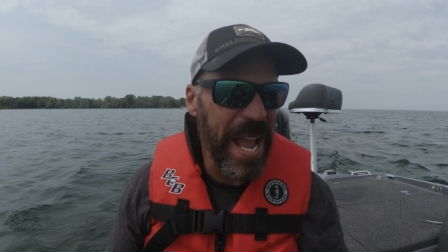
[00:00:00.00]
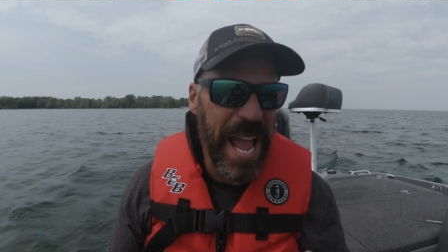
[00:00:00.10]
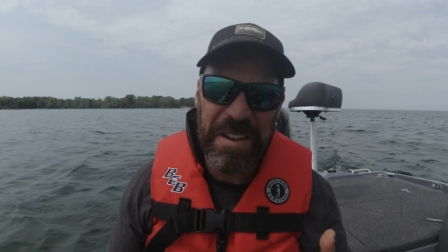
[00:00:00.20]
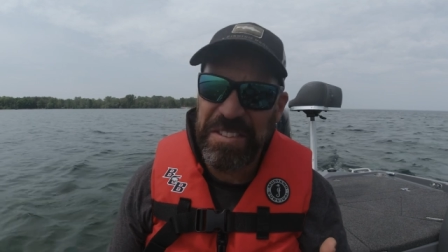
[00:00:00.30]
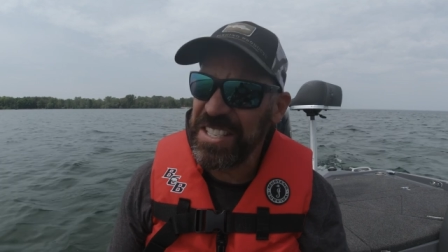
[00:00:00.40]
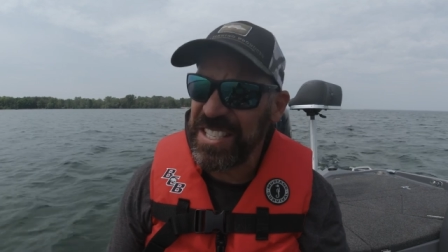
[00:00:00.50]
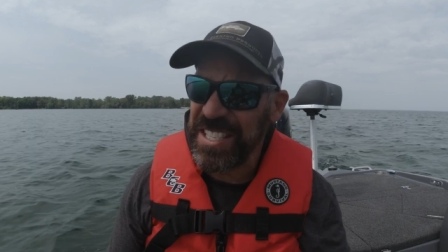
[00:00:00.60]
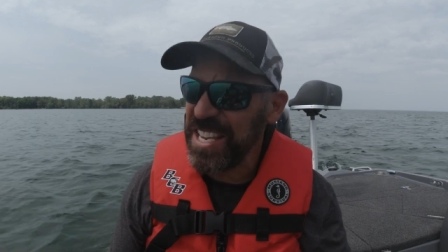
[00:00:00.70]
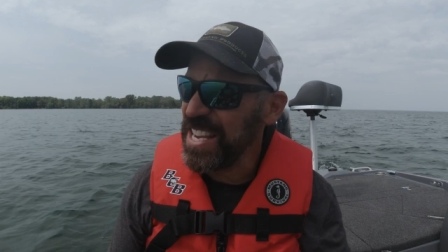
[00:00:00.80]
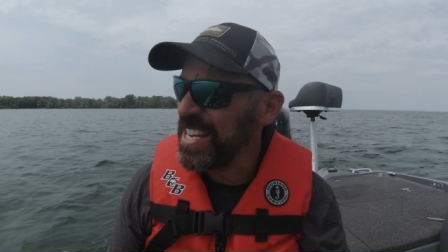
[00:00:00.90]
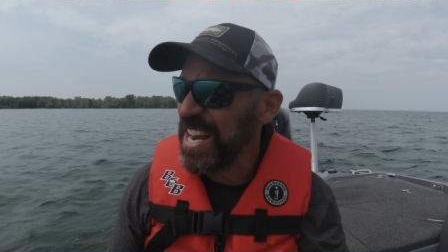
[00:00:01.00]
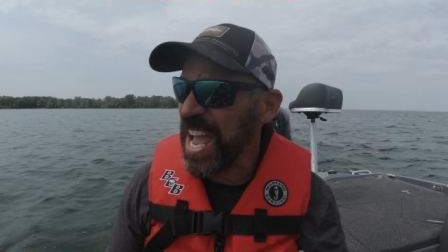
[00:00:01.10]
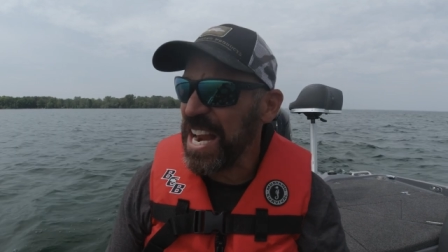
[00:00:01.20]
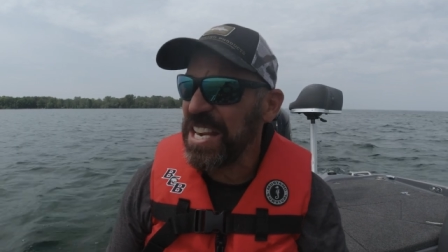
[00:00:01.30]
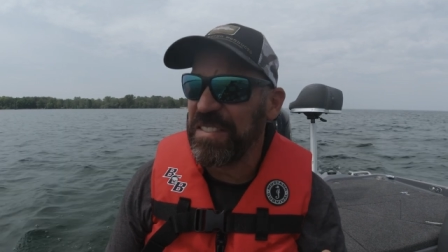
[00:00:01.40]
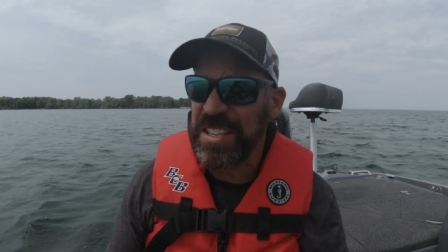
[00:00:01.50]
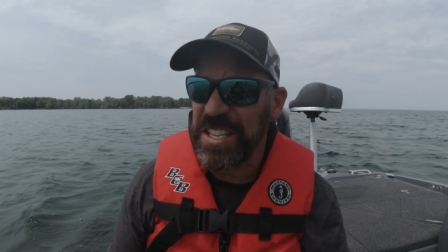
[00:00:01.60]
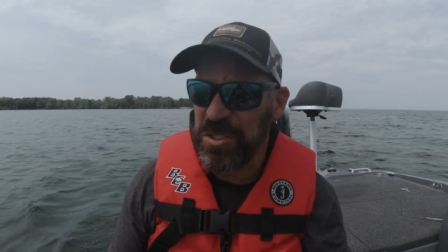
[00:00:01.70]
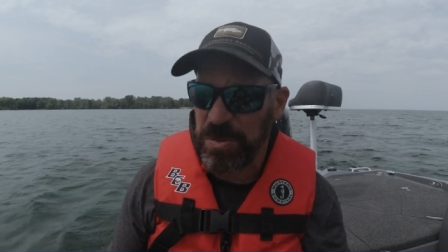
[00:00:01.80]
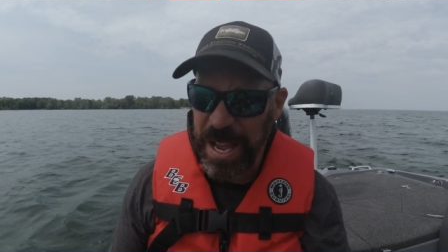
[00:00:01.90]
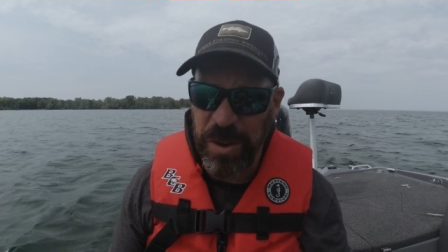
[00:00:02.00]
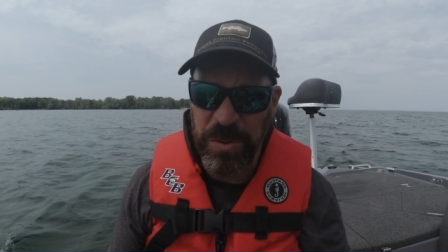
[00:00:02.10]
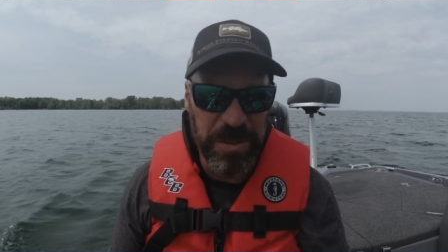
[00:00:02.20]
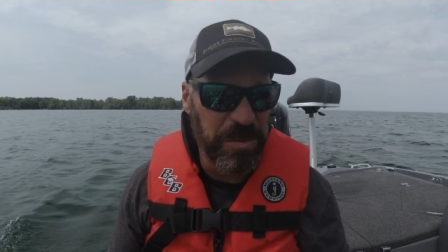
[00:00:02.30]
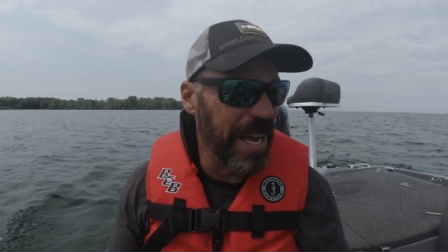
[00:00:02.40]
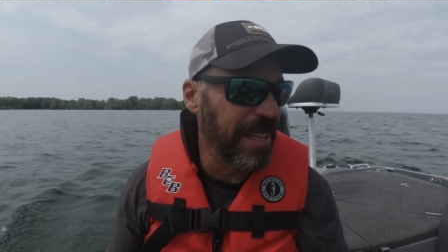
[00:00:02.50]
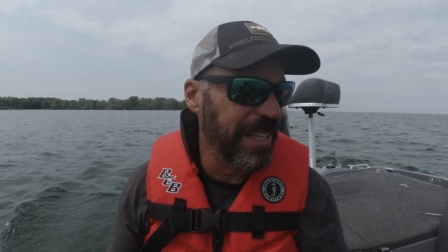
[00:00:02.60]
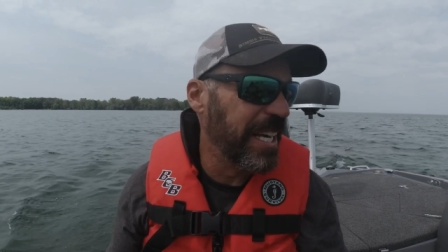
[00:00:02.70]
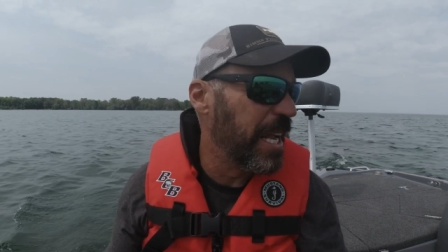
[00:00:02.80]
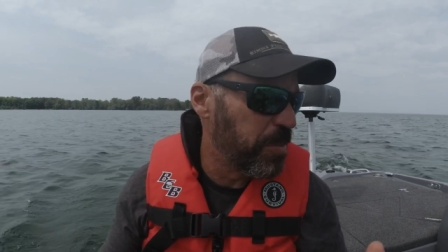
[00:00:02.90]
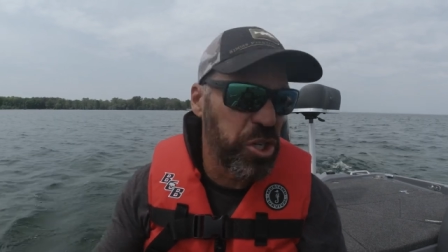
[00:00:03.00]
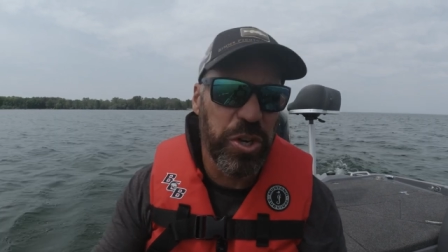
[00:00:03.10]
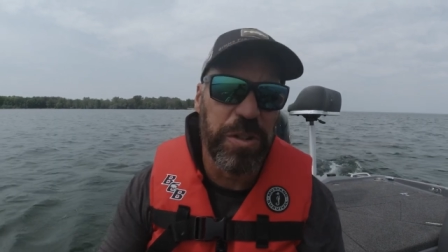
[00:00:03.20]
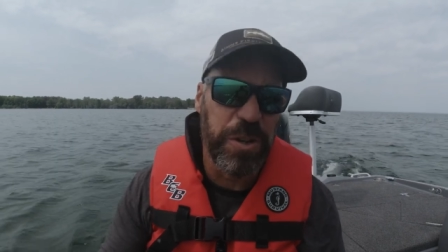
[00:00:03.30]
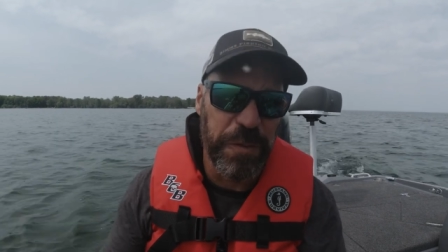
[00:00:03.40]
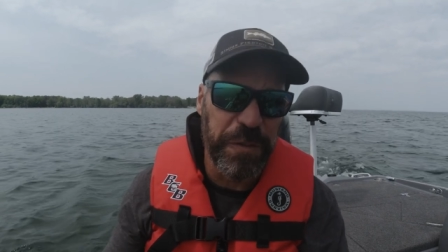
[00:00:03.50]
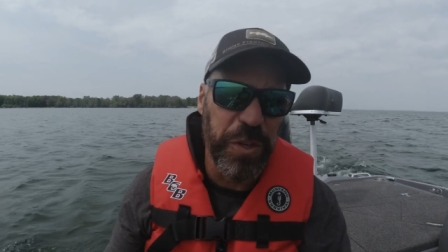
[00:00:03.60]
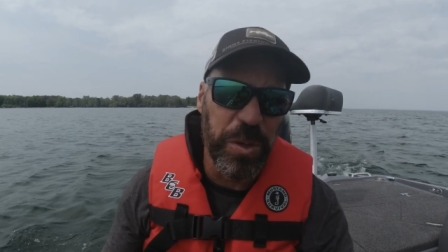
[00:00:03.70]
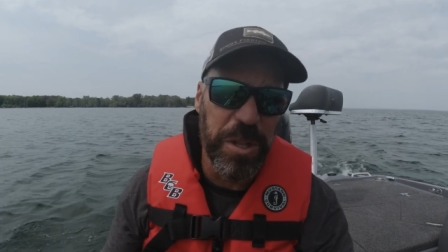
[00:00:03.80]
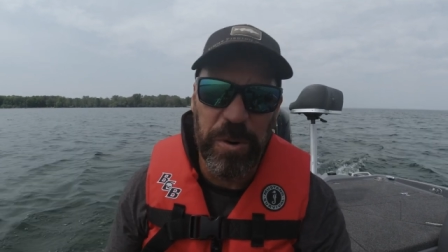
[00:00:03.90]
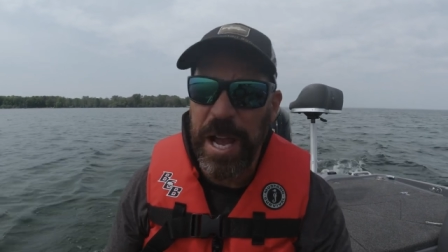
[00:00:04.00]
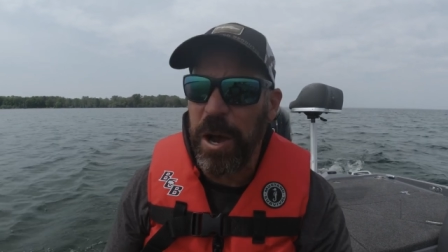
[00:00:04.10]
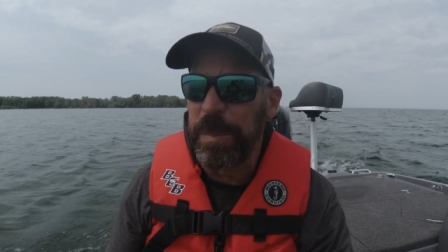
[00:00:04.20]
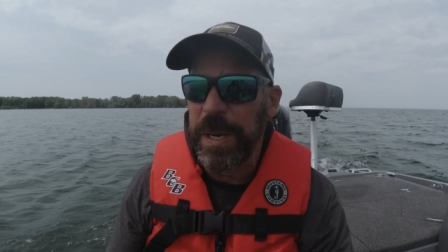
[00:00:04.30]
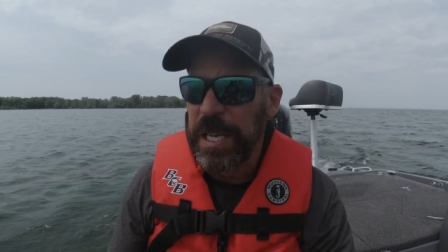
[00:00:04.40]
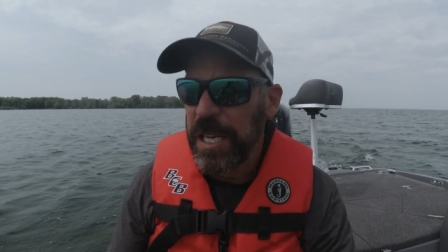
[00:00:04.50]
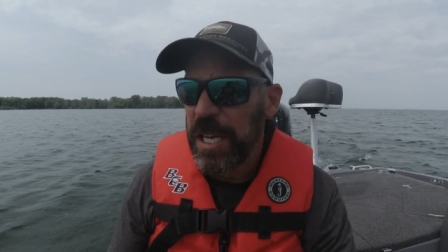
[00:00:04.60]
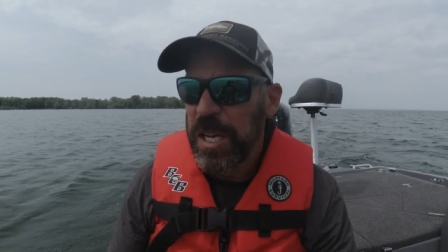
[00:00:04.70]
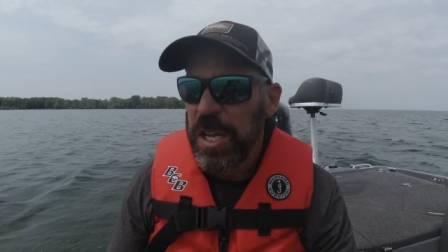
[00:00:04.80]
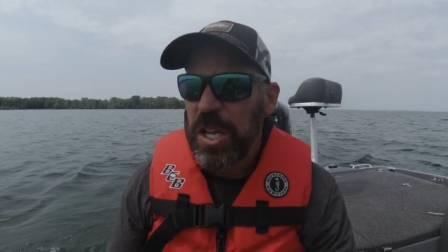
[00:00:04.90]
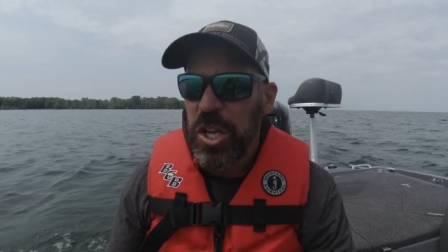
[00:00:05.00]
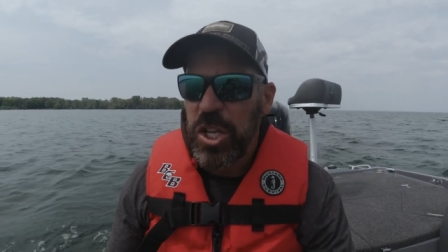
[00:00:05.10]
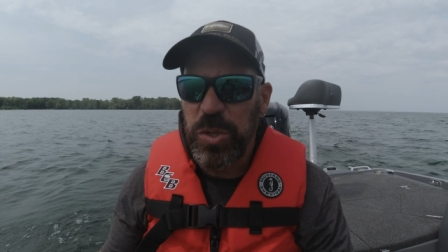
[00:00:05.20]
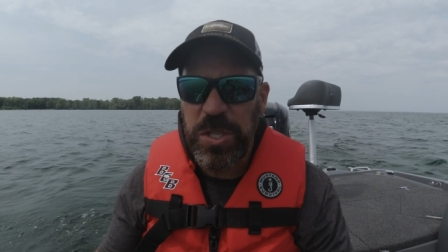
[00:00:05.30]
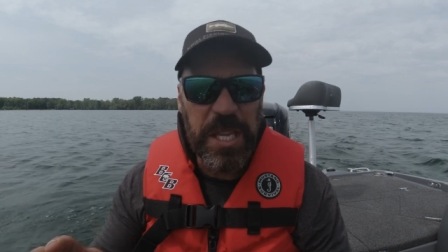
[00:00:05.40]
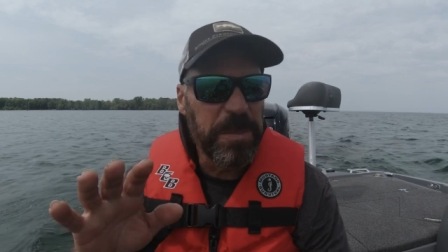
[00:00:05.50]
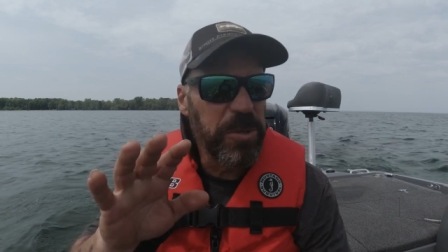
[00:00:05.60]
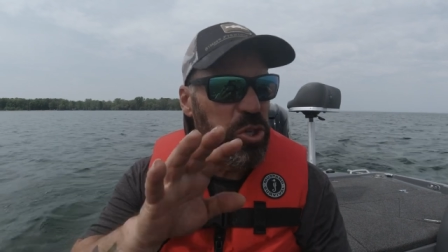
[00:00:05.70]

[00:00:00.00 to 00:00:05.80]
I haven't seen any of these around in reality, and I'm sure there's a few of them around, but you see the